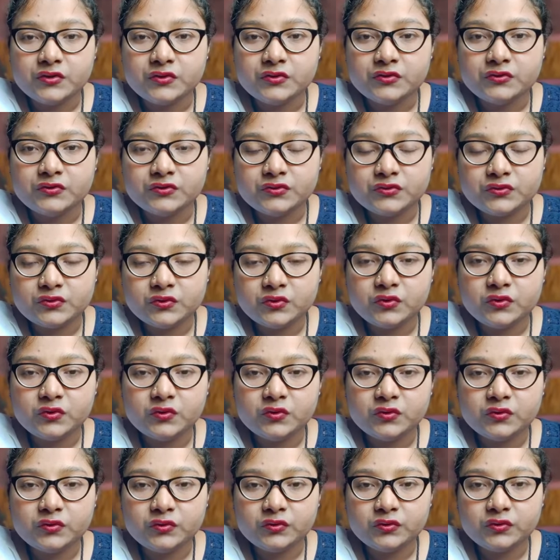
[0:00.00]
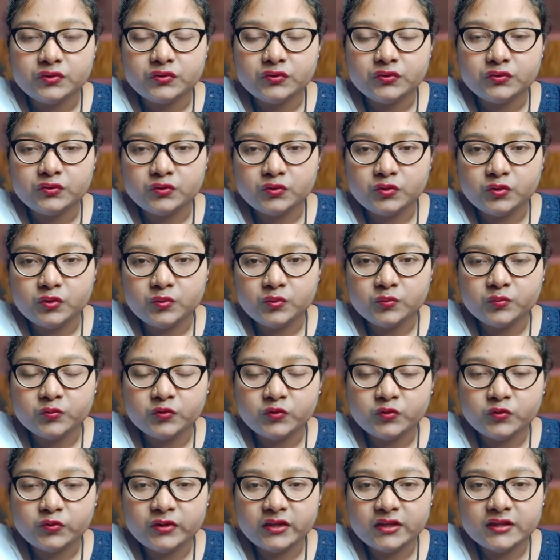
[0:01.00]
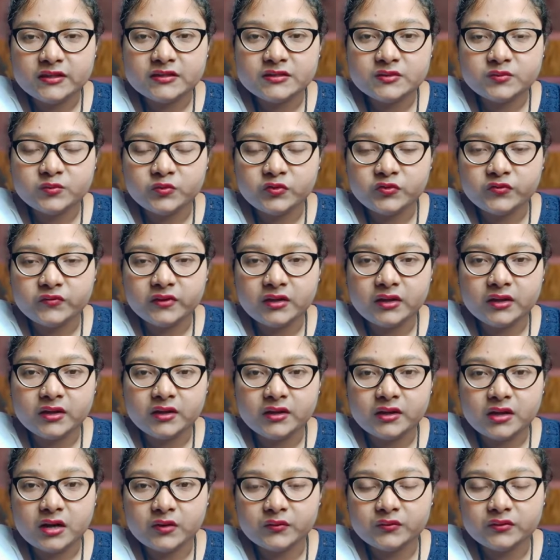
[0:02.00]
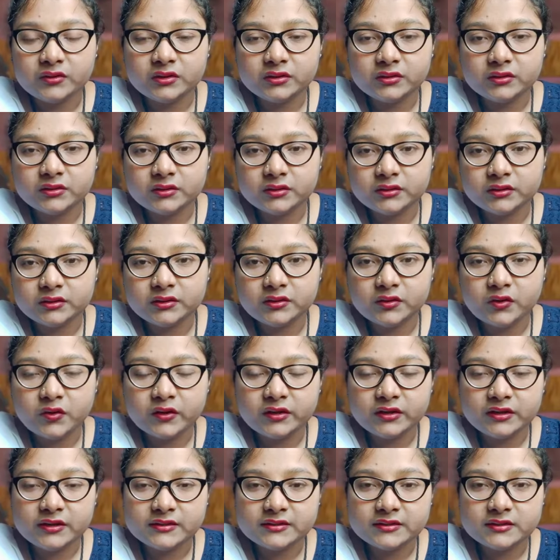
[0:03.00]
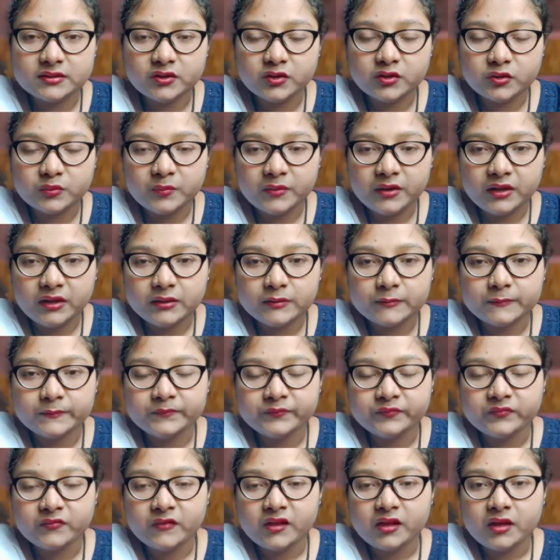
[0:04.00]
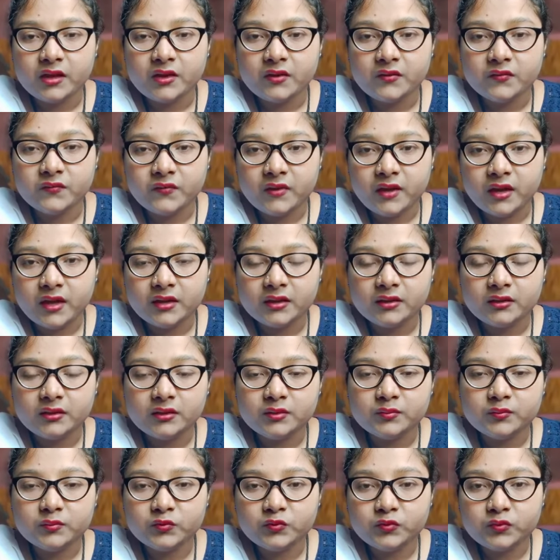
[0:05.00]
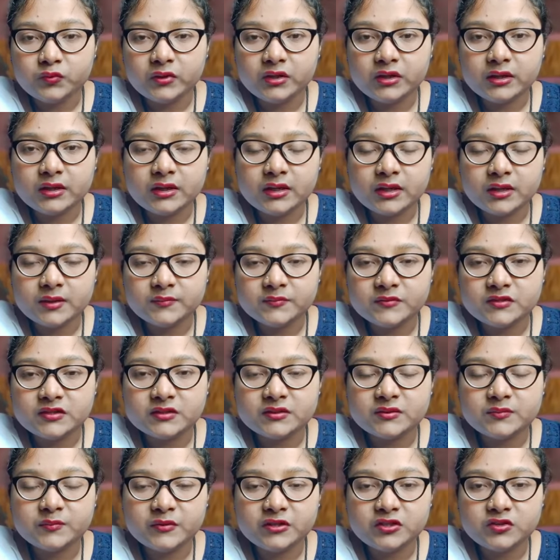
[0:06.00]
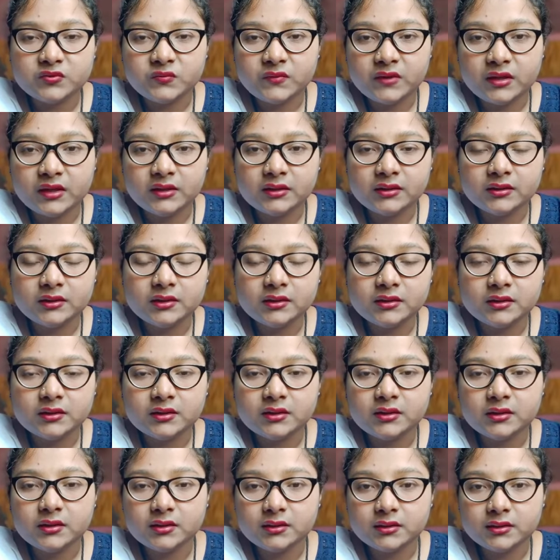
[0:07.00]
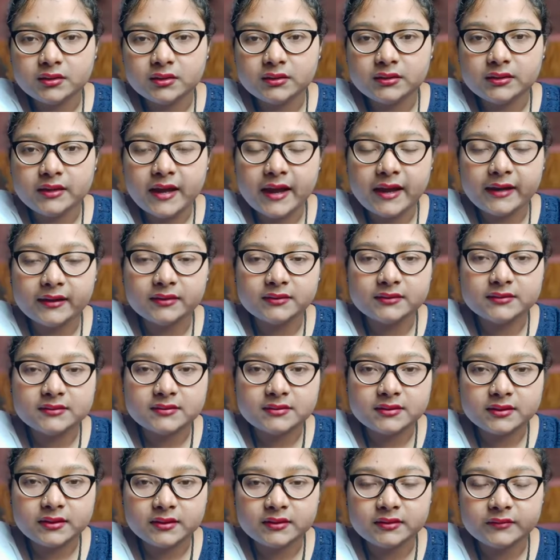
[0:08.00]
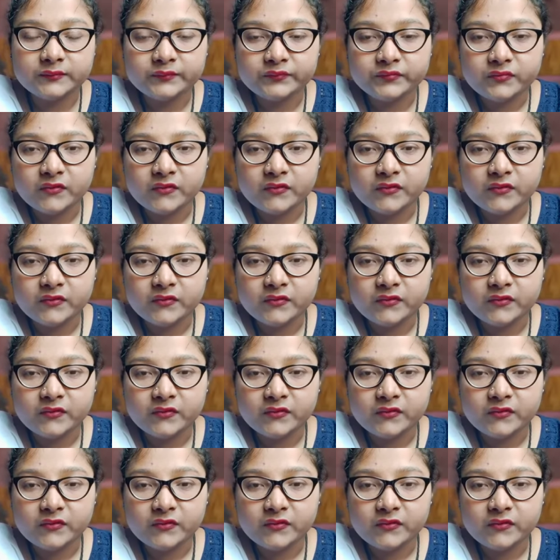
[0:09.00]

So you know, moon is moving around the Earth on its orbit. When the moon comes between the Earth and the sun,